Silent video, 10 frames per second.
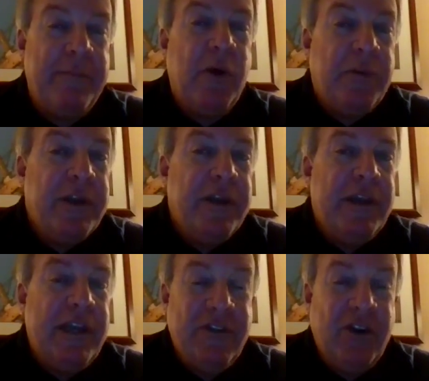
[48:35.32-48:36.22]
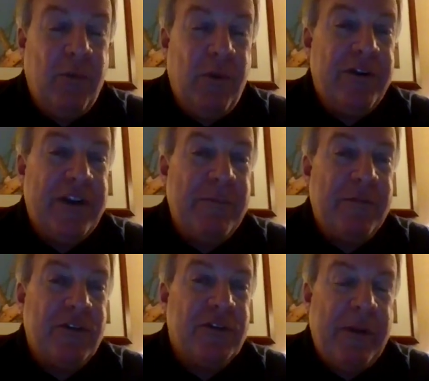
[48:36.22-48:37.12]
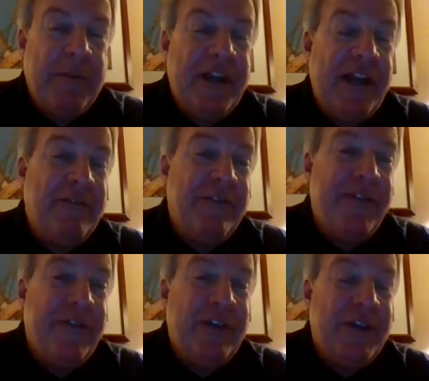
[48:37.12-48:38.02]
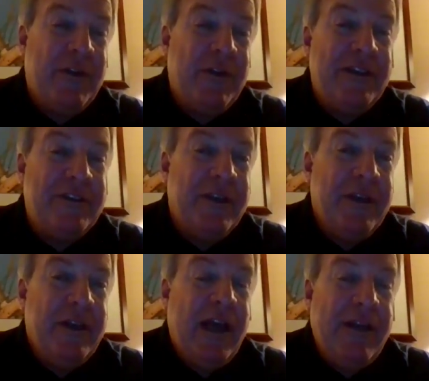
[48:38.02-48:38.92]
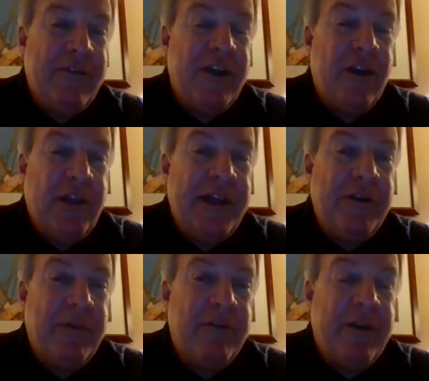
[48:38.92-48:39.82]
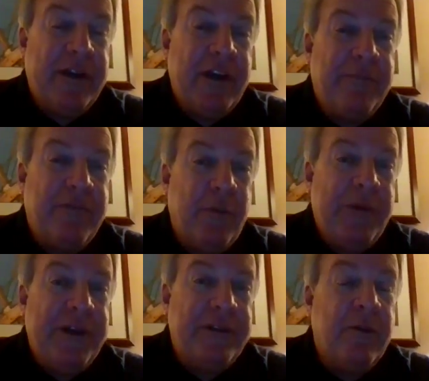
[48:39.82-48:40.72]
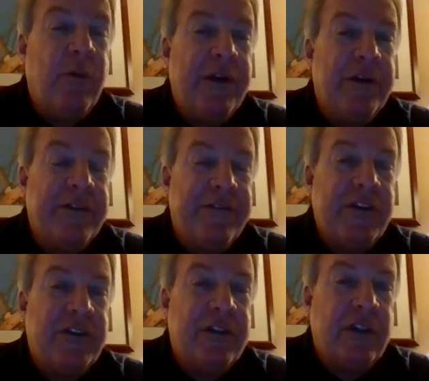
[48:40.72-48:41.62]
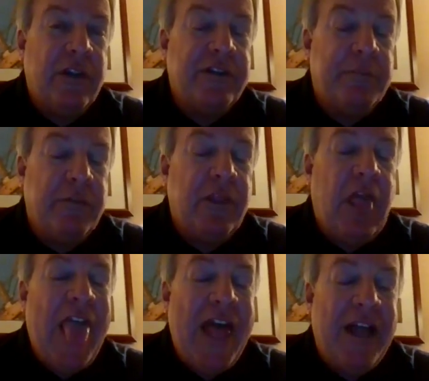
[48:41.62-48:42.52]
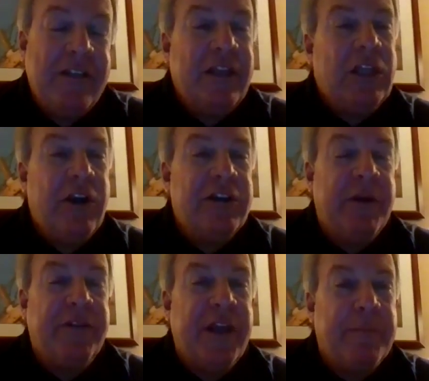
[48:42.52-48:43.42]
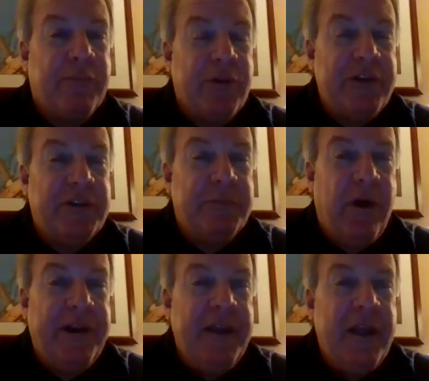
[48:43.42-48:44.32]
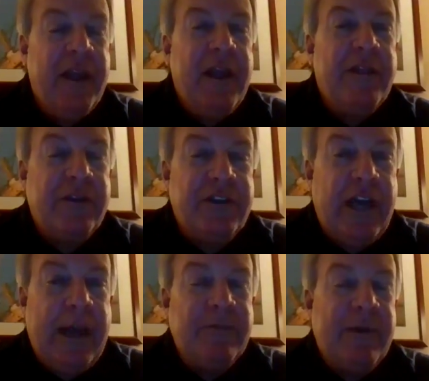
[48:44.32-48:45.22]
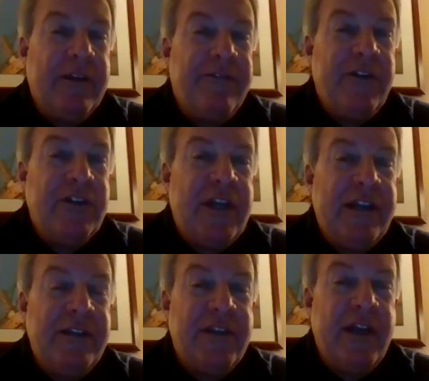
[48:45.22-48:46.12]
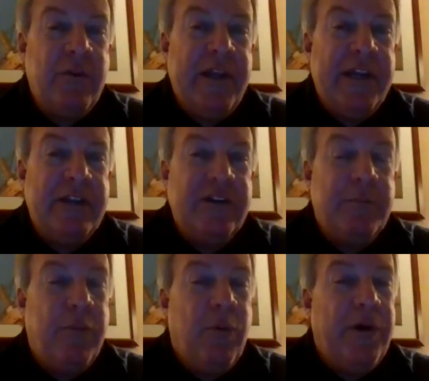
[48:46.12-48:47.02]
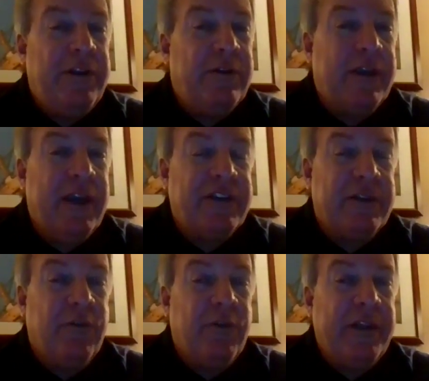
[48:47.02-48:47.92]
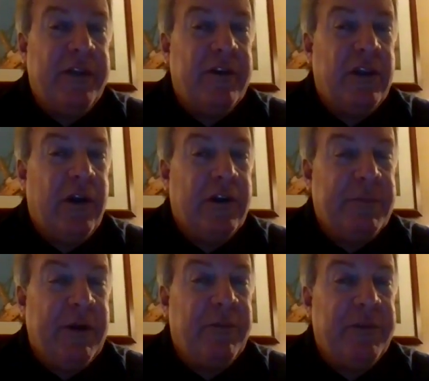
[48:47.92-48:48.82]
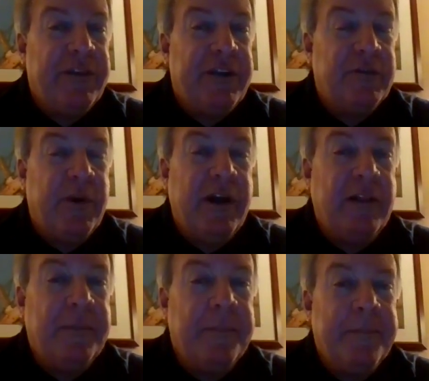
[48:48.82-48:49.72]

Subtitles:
boat. Even though the water temperature is probably not even 50 degrees, I have a Carolina rig rigged up for when the largemouth get pre-spawn. There's times when I can fish that inside weed edge, and boy, you can catch some really good largemouth with it as well.